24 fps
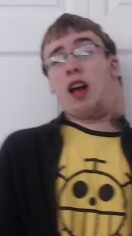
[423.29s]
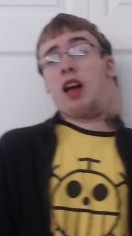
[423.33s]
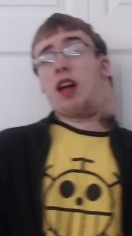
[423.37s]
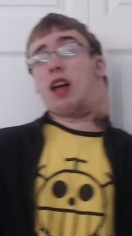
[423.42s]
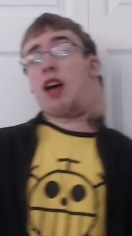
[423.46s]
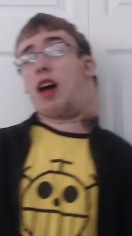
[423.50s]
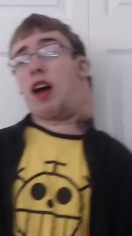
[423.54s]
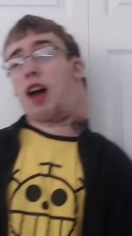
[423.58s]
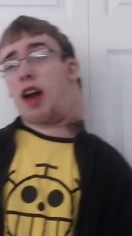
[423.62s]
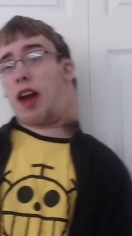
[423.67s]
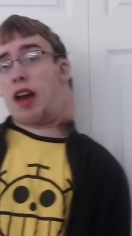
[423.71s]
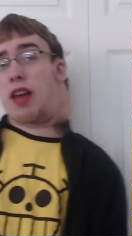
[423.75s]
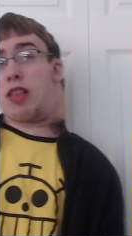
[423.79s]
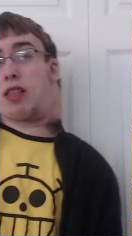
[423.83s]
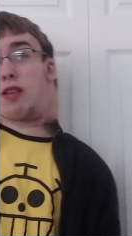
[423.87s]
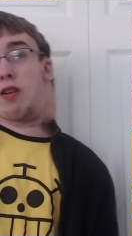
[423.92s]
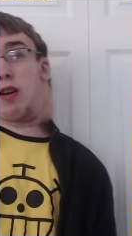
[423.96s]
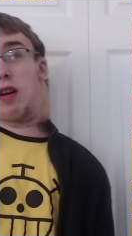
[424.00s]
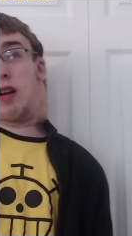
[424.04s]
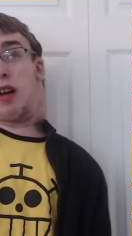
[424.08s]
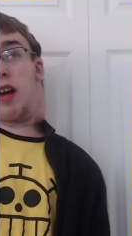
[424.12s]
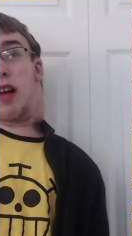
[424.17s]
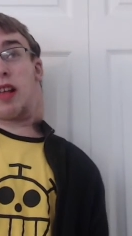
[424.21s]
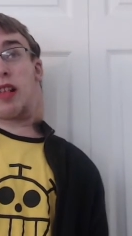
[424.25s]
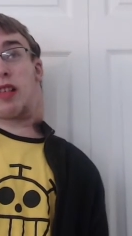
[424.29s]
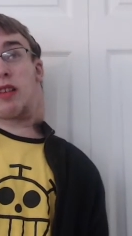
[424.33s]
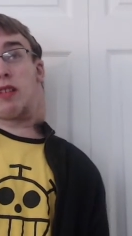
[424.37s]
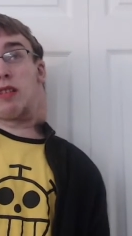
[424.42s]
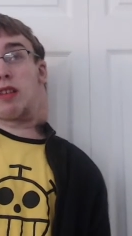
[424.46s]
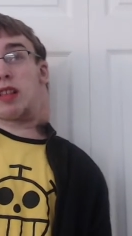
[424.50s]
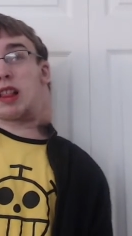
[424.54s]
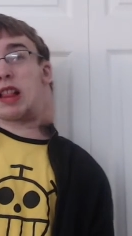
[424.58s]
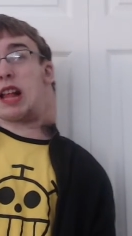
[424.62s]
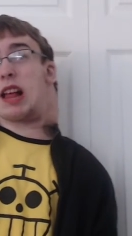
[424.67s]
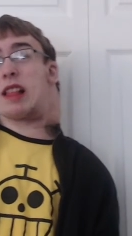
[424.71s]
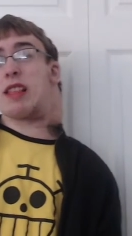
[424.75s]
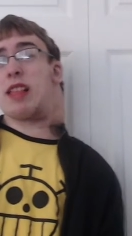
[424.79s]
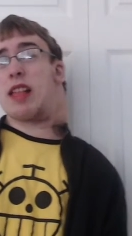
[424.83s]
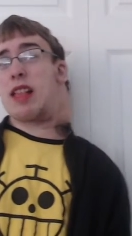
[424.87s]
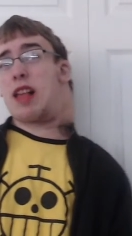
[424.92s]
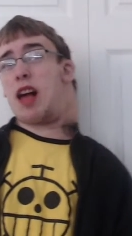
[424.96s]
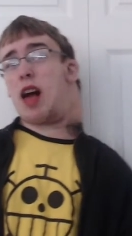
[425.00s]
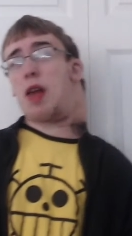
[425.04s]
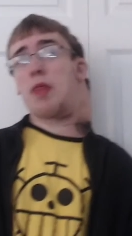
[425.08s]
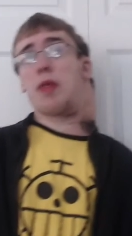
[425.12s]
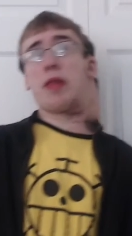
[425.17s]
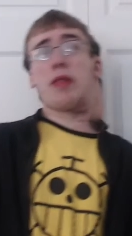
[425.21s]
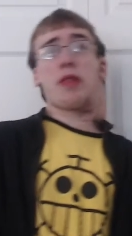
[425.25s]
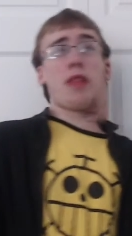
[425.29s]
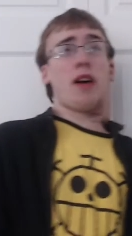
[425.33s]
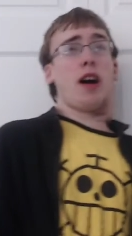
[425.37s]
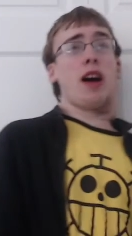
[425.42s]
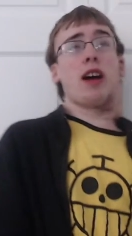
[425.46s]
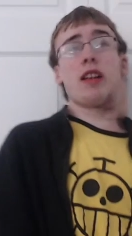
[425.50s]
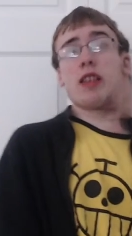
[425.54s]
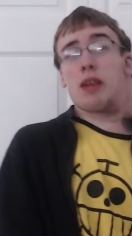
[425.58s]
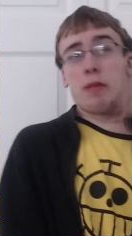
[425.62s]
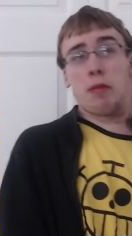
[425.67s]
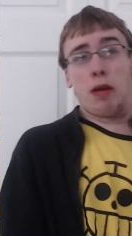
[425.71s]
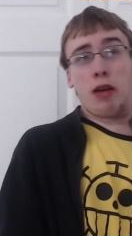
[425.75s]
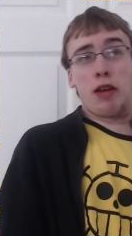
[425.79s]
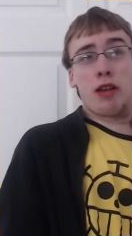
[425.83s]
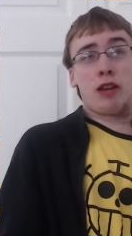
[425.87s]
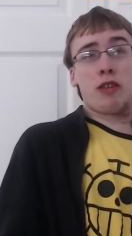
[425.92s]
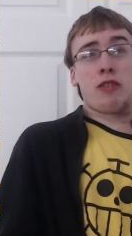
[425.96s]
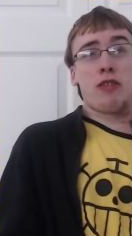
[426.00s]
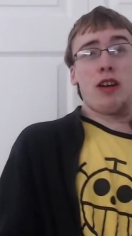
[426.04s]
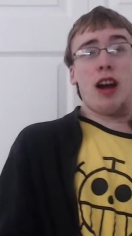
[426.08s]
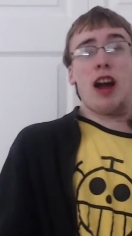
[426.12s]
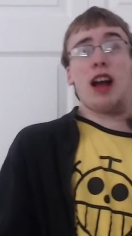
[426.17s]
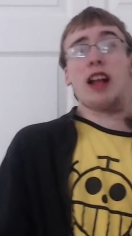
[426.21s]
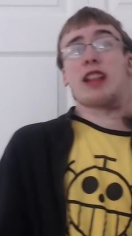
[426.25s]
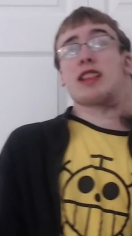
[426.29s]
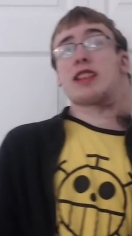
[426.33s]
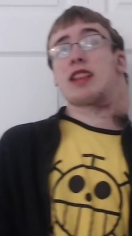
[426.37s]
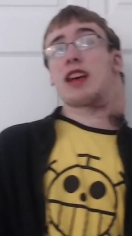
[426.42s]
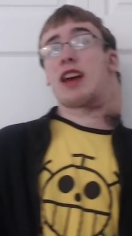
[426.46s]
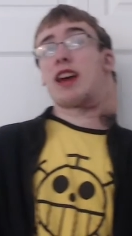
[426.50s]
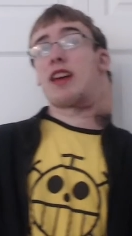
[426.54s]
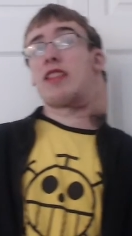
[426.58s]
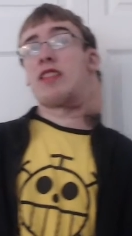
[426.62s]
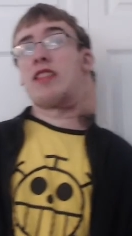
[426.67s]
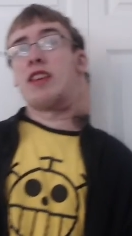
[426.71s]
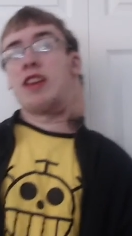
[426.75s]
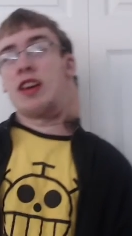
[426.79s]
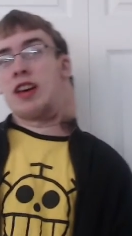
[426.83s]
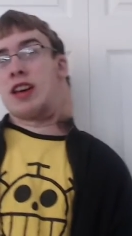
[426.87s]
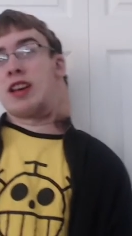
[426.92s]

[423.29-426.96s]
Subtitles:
It's not that Nami finds him attractive,